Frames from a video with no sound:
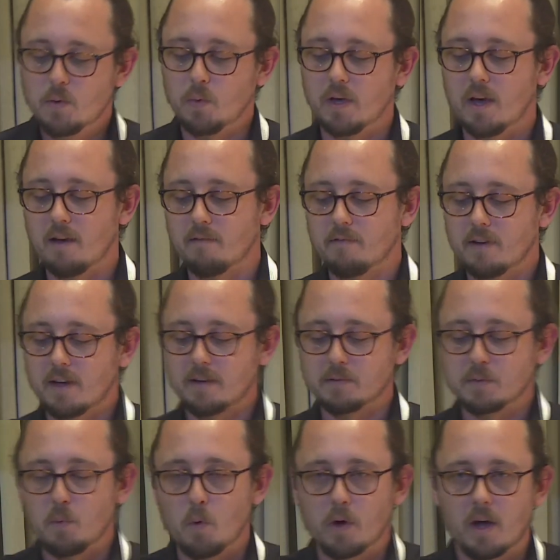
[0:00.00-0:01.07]
We have
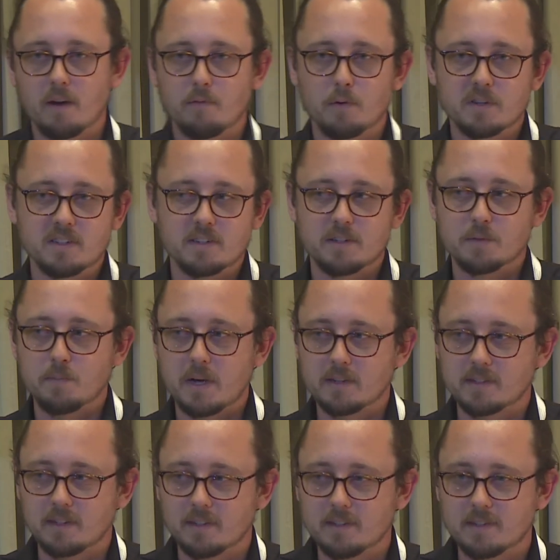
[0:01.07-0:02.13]
small carnivores such as
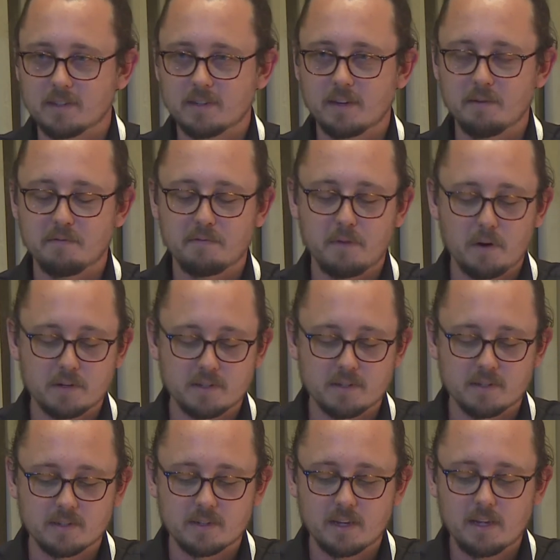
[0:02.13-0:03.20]
mustelids and
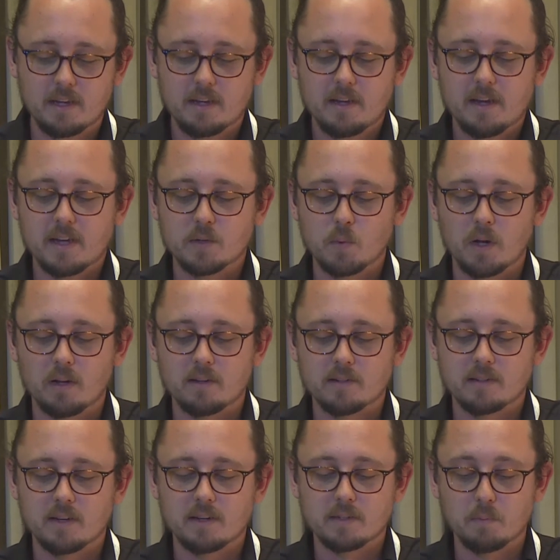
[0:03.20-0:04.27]
foxes, as well
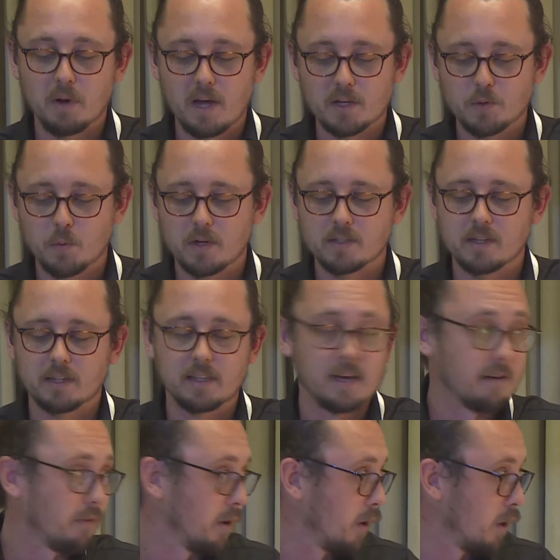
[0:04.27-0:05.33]
as some larger ones like the
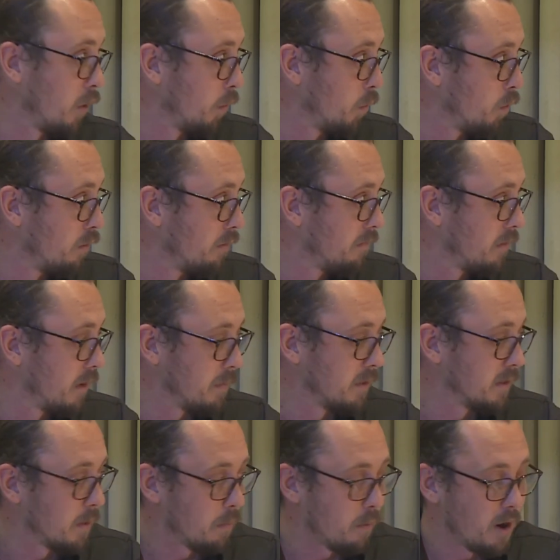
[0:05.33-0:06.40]
African golden wolf up in
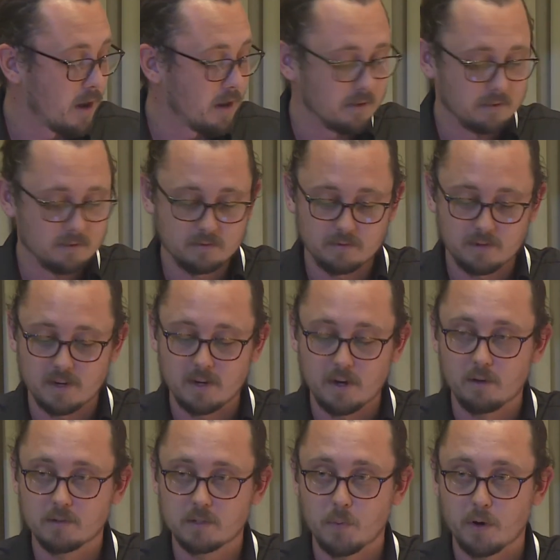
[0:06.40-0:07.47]
the top right,
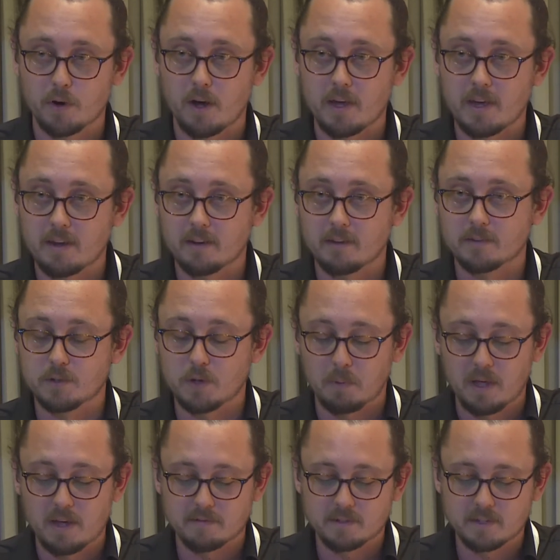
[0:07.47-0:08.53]
spotted hyena, top
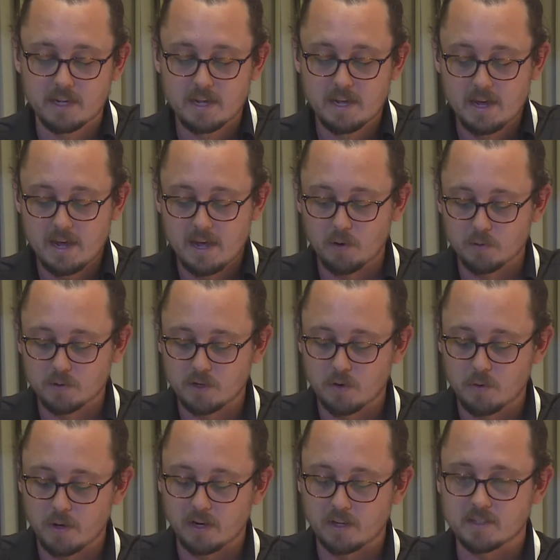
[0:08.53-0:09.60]
left, and
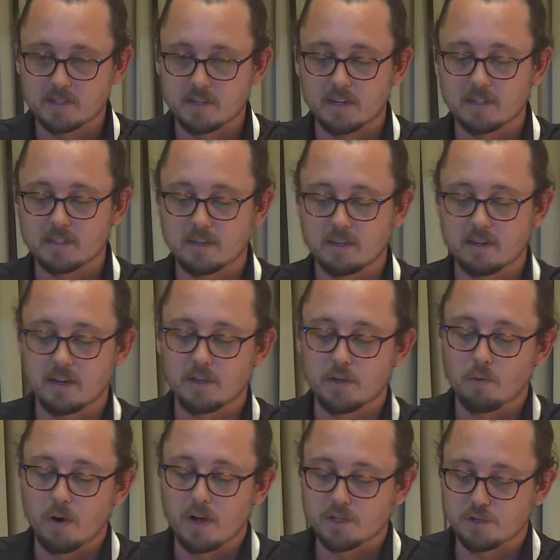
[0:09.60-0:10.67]
also an extinct
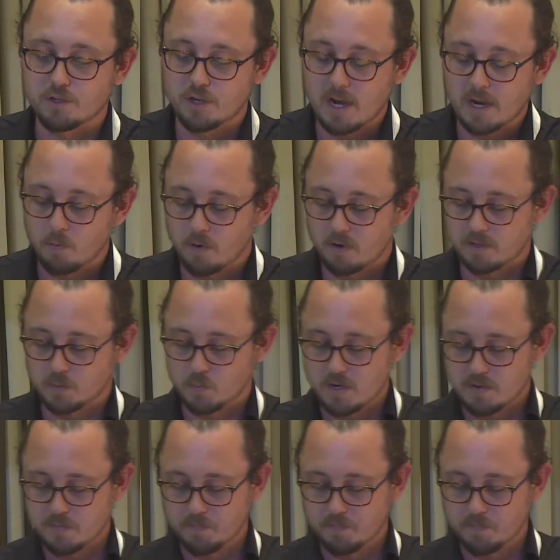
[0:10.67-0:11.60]
Eurasian jaguar as well.